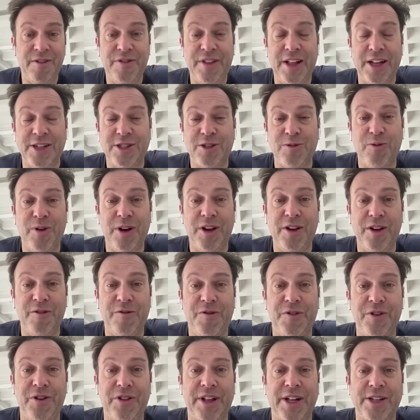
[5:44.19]
if that's the way
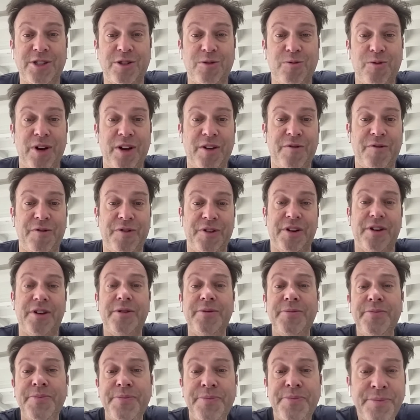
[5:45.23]
you feel, that's the way you
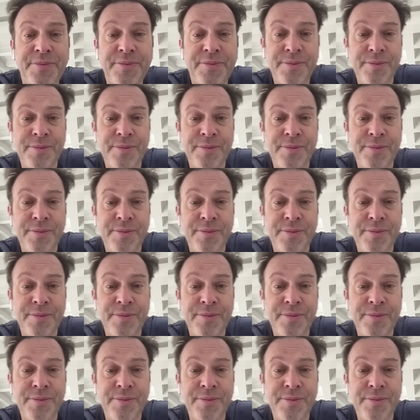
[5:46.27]
feel.